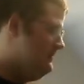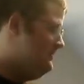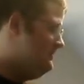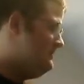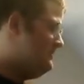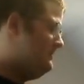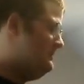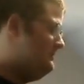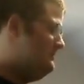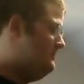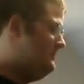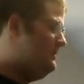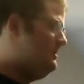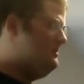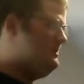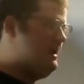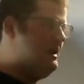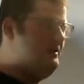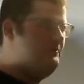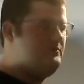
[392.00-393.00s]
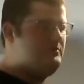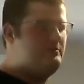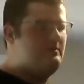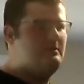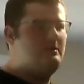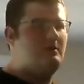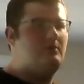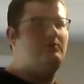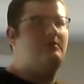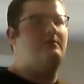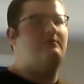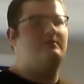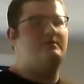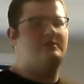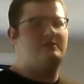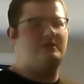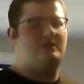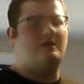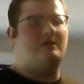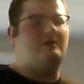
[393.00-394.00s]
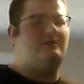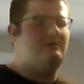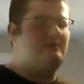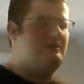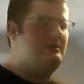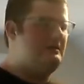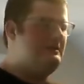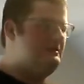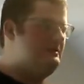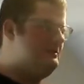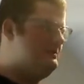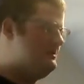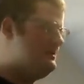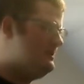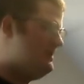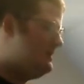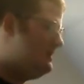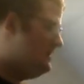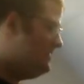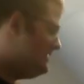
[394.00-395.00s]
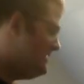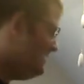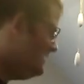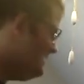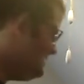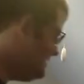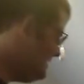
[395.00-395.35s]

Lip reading: it's like you have to reload every shot, and it's like a